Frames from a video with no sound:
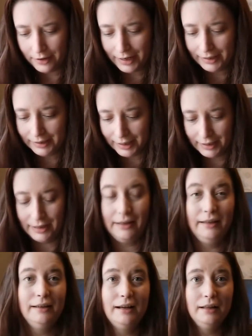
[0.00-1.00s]
I
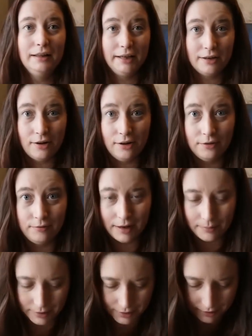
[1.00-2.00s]
like all
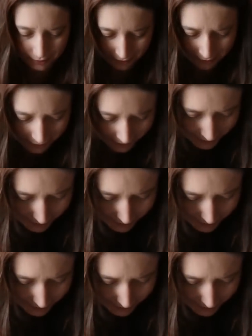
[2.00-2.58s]
fabric.